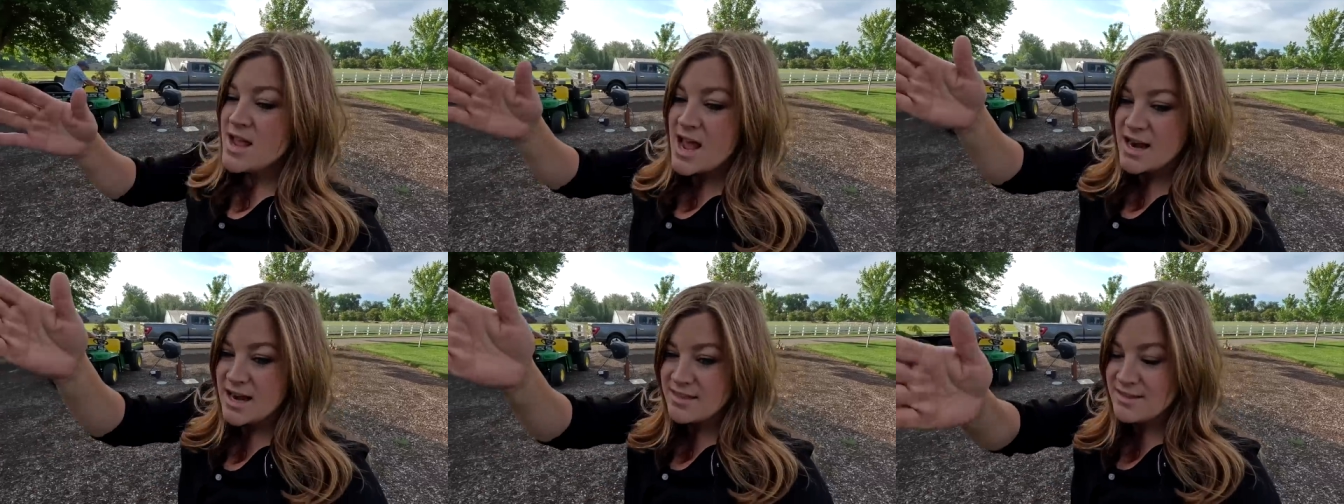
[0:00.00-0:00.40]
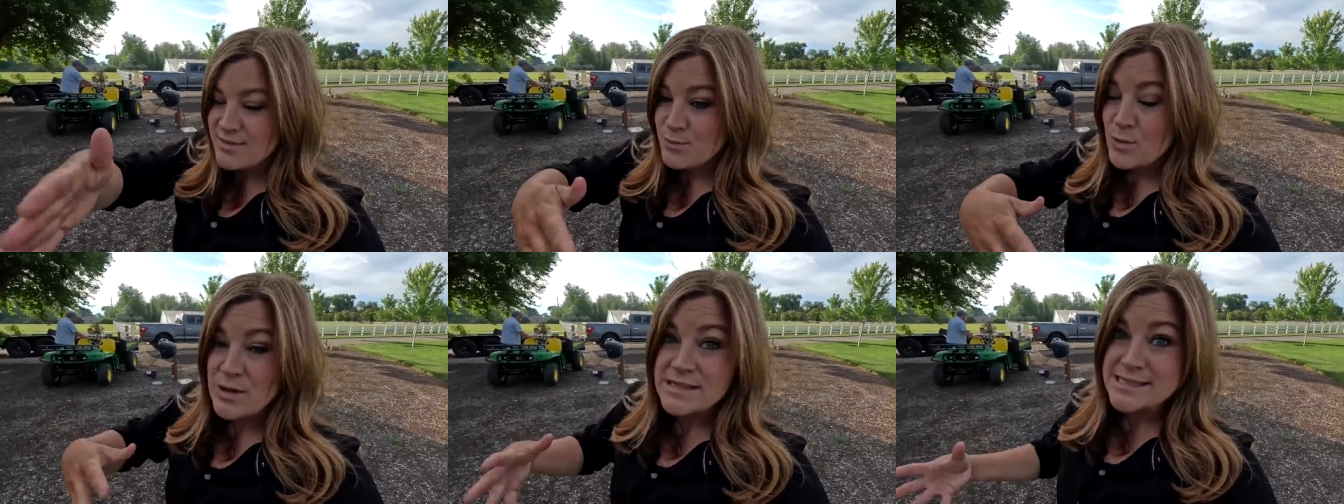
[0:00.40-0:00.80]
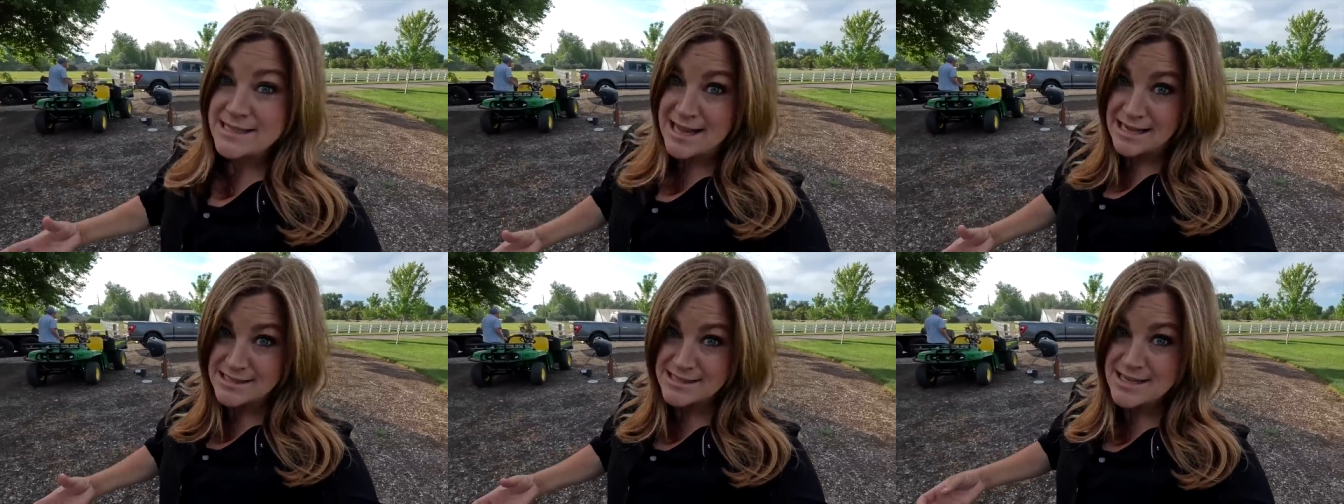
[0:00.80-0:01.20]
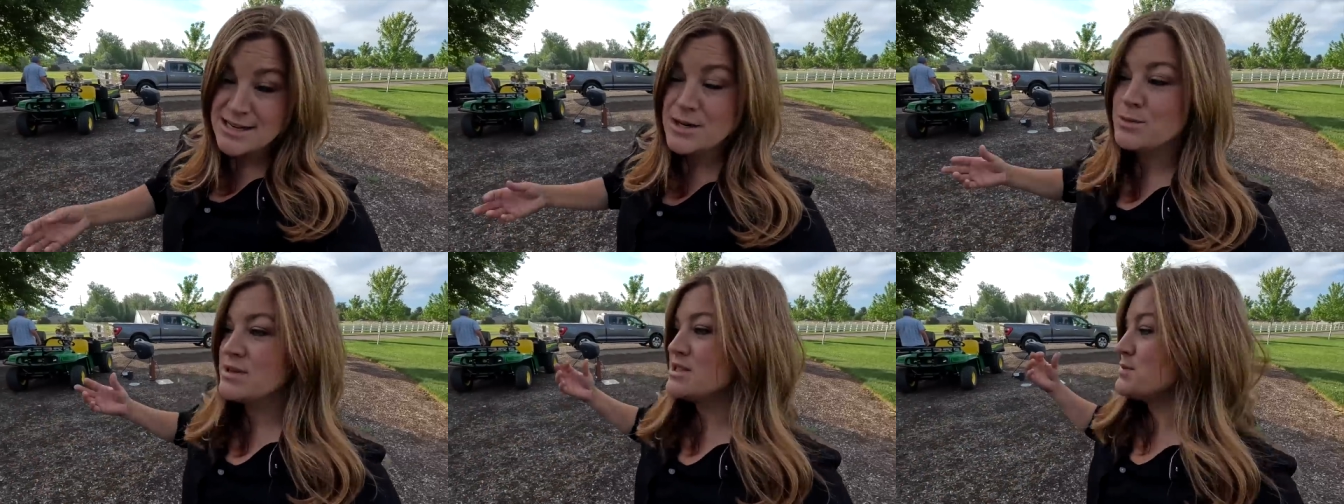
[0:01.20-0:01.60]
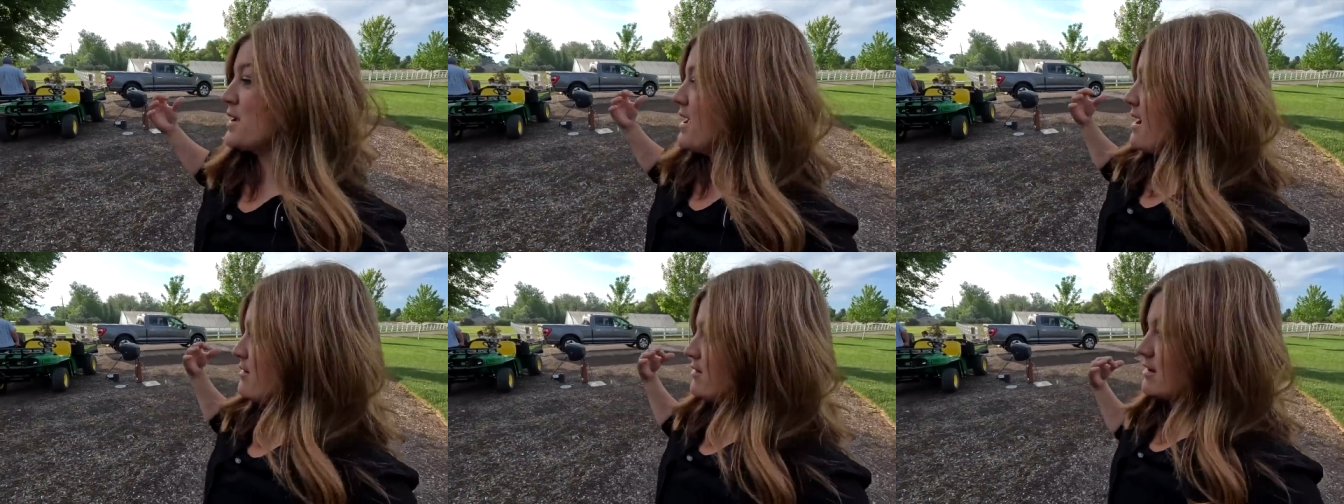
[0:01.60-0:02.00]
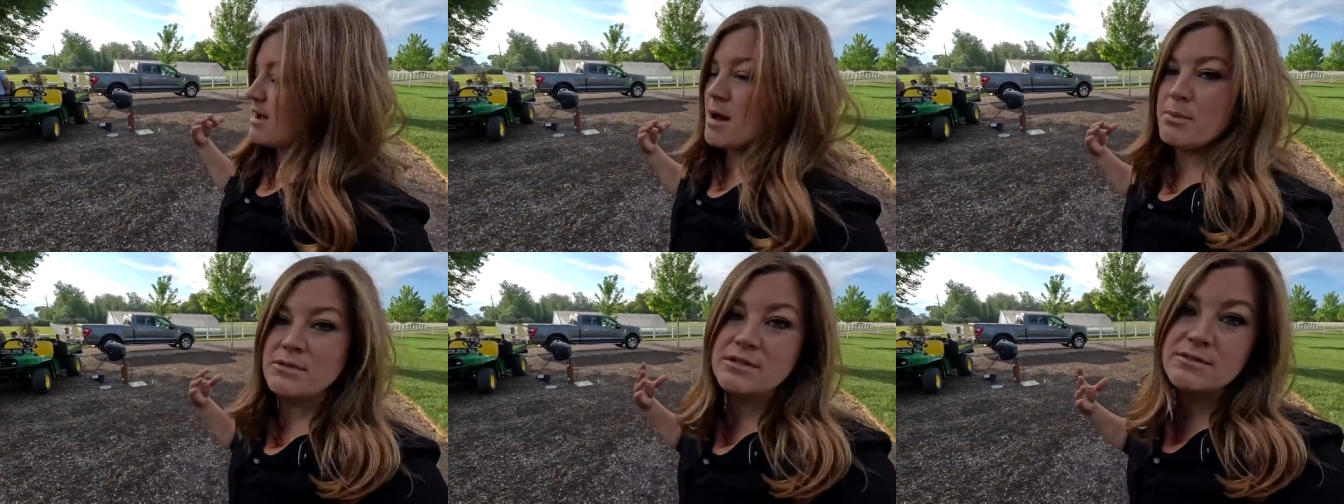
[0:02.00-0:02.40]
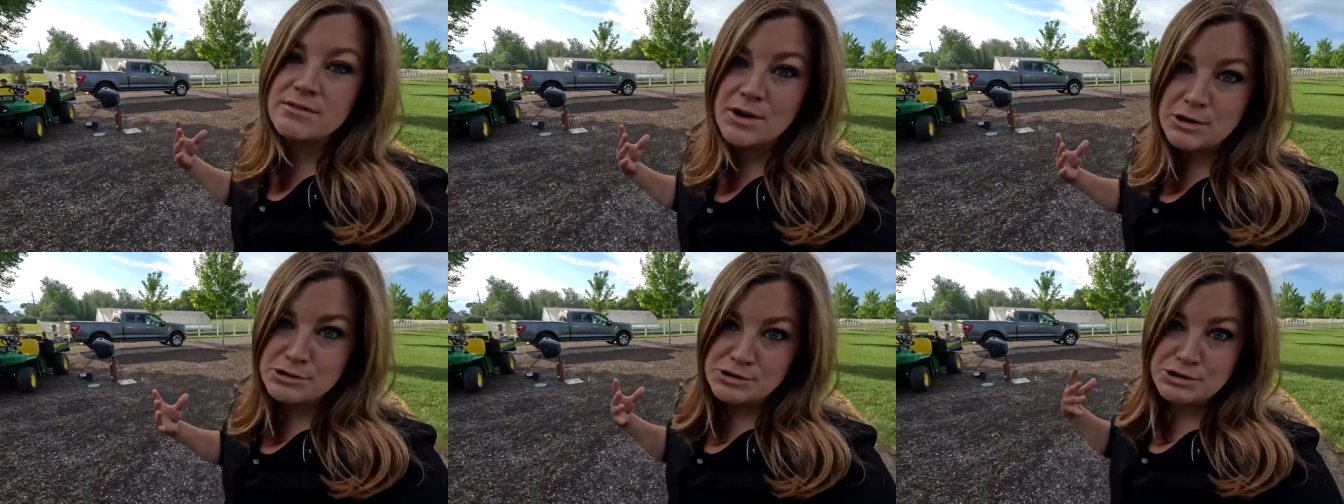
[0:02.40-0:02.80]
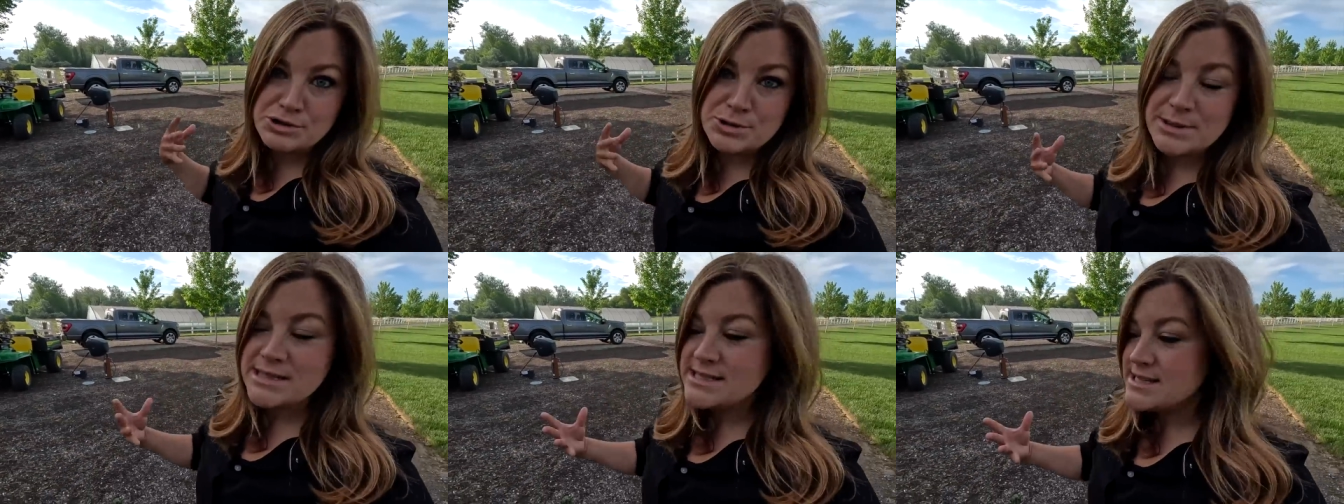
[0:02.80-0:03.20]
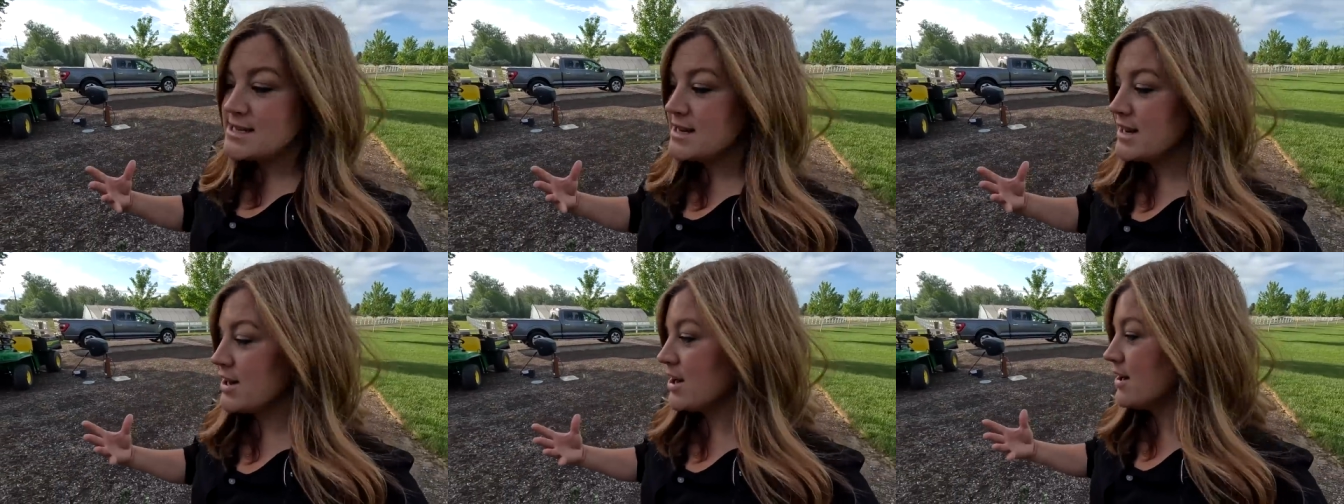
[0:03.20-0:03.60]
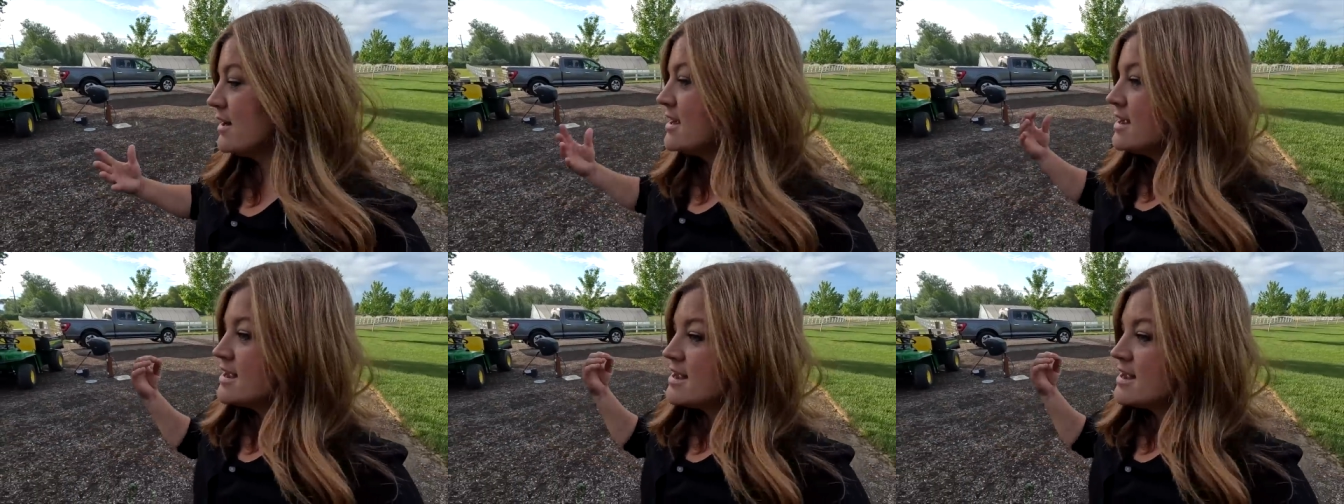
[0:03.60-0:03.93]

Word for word: And I think once that's in and once we have a couple of larger trees in here,